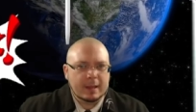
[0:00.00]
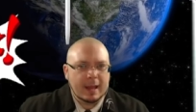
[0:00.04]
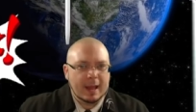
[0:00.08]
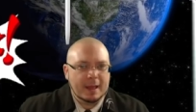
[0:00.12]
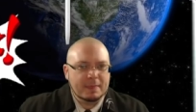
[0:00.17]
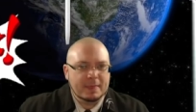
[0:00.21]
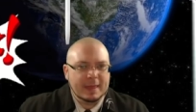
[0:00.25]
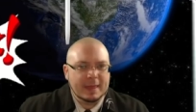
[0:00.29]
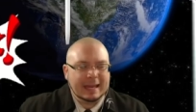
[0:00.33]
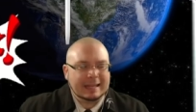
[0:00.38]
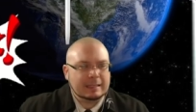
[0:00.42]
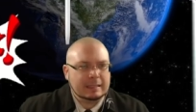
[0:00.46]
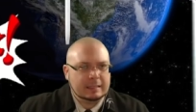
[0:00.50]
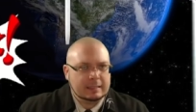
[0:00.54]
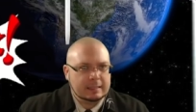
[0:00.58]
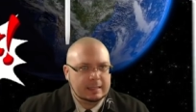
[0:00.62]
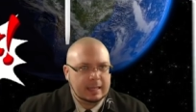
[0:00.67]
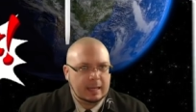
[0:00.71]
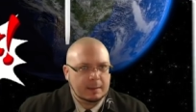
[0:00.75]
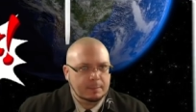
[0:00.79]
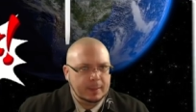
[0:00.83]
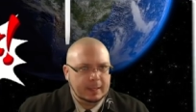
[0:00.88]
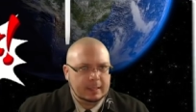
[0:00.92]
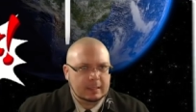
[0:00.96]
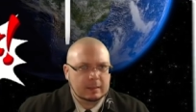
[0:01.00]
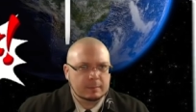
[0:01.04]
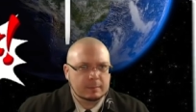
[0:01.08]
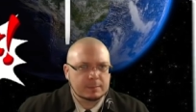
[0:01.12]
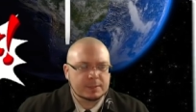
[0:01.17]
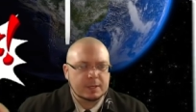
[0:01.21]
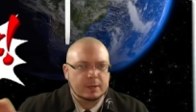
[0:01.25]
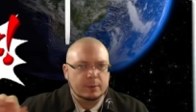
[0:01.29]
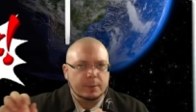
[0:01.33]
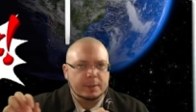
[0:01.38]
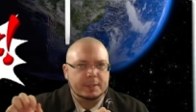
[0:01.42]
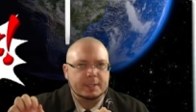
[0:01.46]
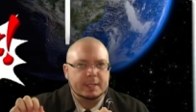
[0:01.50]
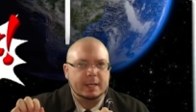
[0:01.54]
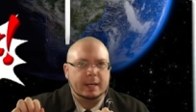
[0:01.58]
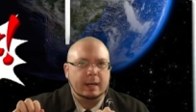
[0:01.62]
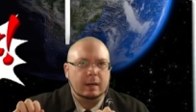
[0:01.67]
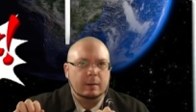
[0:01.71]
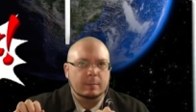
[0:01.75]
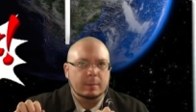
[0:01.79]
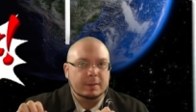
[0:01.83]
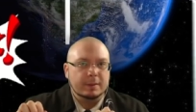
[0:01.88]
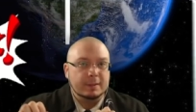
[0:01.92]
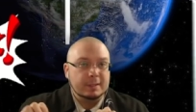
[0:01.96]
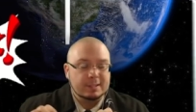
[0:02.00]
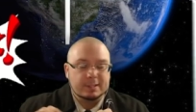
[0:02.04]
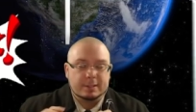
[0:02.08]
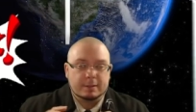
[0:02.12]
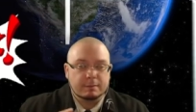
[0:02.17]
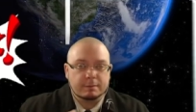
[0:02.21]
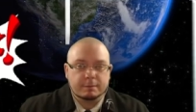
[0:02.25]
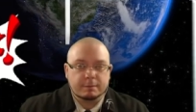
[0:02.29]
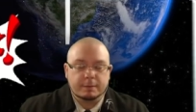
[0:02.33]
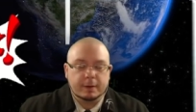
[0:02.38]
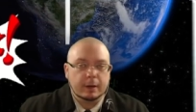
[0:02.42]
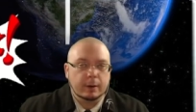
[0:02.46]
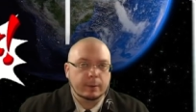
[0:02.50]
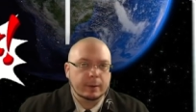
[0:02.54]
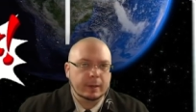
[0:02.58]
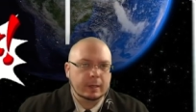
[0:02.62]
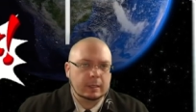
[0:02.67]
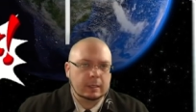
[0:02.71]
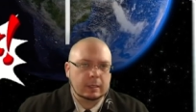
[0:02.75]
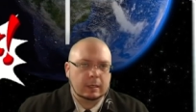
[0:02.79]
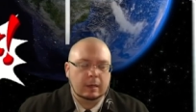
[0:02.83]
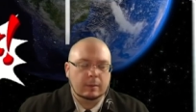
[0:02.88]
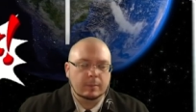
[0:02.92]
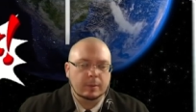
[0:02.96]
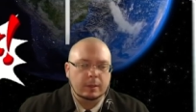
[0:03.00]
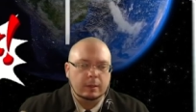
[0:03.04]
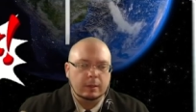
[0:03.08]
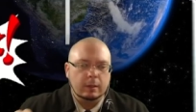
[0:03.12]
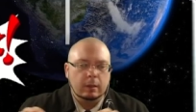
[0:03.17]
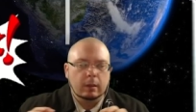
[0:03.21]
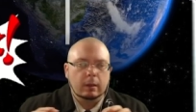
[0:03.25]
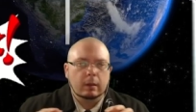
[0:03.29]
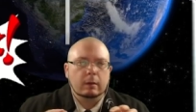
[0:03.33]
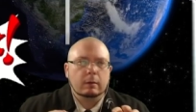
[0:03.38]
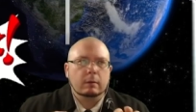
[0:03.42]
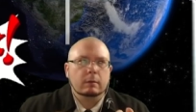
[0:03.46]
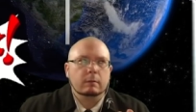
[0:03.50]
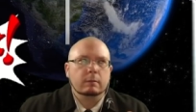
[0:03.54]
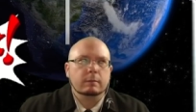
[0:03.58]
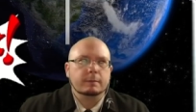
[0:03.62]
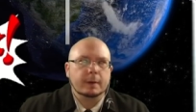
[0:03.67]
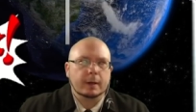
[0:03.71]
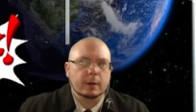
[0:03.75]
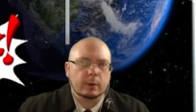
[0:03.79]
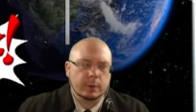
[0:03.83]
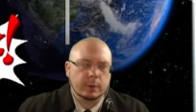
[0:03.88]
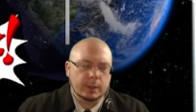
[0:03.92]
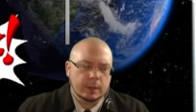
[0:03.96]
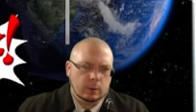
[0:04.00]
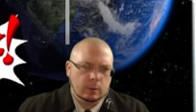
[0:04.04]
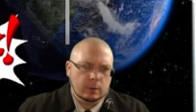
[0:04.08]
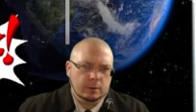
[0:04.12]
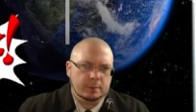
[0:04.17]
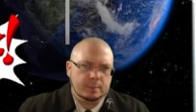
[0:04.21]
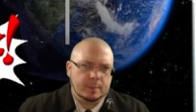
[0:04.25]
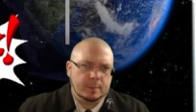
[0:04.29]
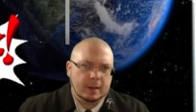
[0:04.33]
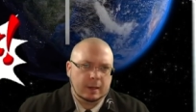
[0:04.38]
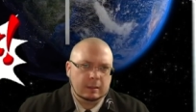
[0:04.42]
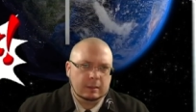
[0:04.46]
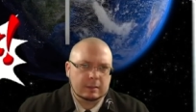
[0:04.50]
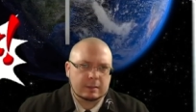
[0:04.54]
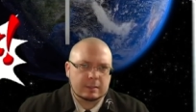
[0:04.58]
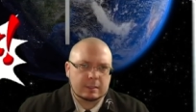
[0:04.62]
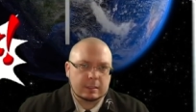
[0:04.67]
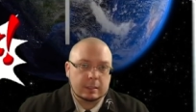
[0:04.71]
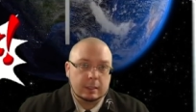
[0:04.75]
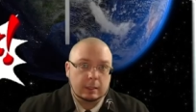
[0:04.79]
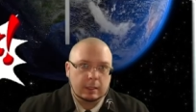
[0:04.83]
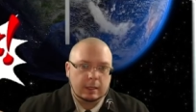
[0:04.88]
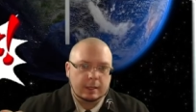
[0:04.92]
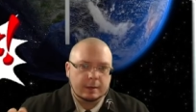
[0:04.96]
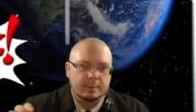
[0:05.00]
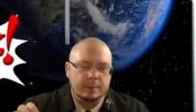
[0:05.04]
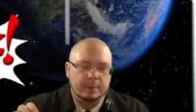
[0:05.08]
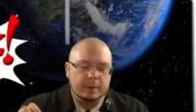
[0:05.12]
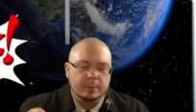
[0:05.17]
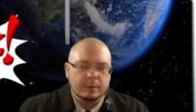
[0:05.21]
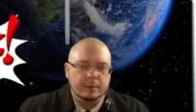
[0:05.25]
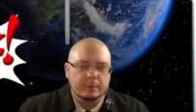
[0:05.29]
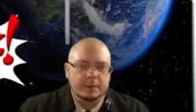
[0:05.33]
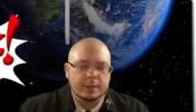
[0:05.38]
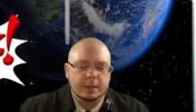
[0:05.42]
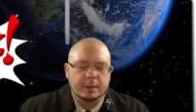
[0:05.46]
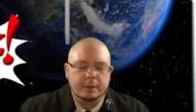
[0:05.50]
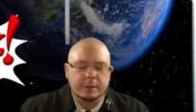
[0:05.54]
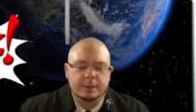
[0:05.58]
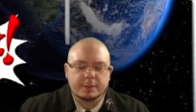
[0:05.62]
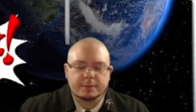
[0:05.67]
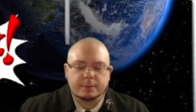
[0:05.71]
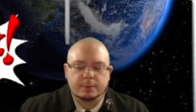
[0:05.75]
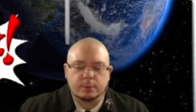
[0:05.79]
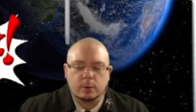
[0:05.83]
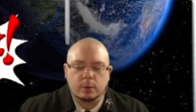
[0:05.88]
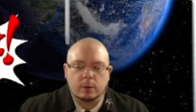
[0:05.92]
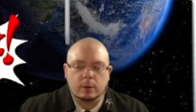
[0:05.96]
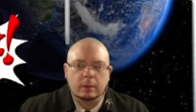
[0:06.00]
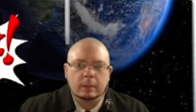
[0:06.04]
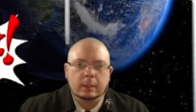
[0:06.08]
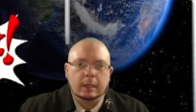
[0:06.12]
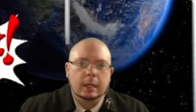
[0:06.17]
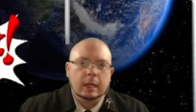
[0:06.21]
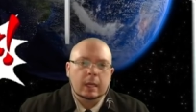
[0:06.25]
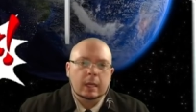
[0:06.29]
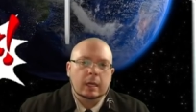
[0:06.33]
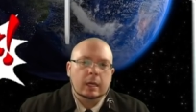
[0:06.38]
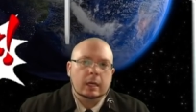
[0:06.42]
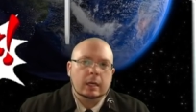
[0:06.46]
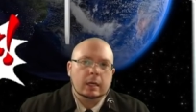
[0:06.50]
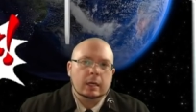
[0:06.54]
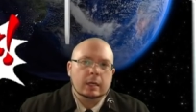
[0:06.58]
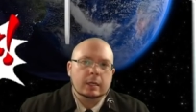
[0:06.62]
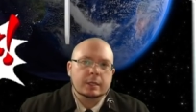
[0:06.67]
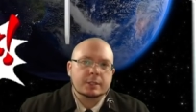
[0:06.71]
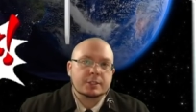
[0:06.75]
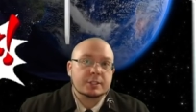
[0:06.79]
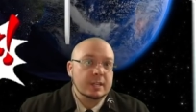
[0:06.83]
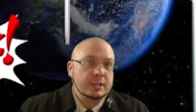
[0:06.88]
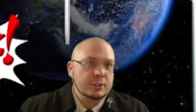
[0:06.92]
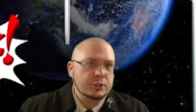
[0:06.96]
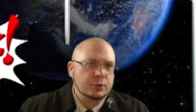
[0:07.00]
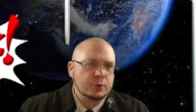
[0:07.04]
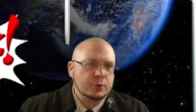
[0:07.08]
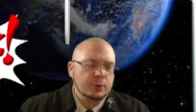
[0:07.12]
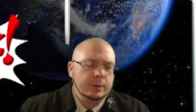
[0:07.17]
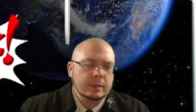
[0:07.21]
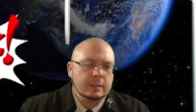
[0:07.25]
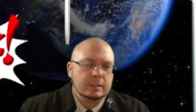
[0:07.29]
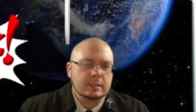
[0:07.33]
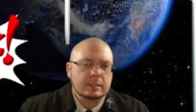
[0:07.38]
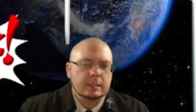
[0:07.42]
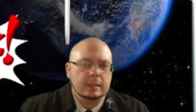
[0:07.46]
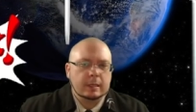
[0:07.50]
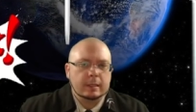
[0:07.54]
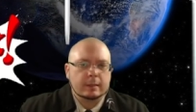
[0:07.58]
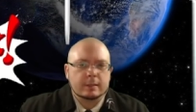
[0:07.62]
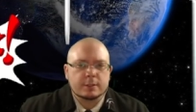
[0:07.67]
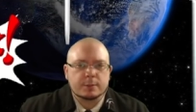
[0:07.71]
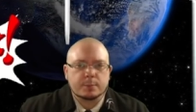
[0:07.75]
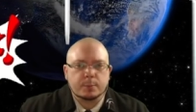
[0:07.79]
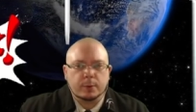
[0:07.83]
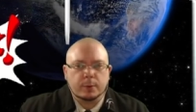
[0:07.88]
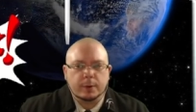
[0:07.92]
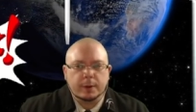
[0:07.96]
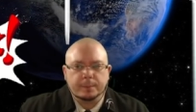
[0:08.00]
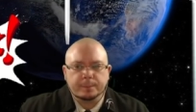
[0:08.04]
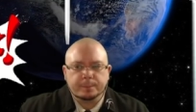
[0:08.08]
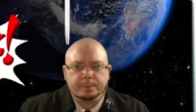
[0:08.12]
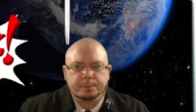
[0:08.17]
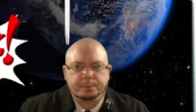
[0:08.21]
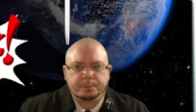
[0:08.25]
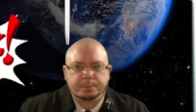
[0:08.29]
And that becomes their retirement. This is a very common, very old policy. A lot of people have done this for centuries at this point.